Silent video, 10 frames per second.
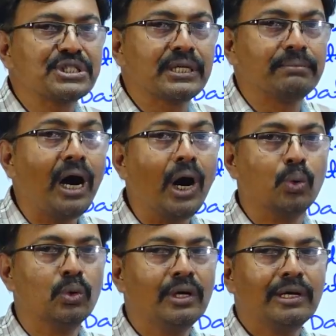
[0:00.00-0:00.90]
system.
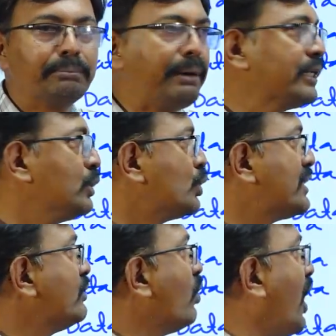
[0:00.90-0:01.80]
How? By
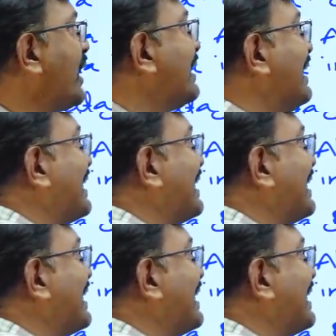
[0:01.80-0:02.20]
using what?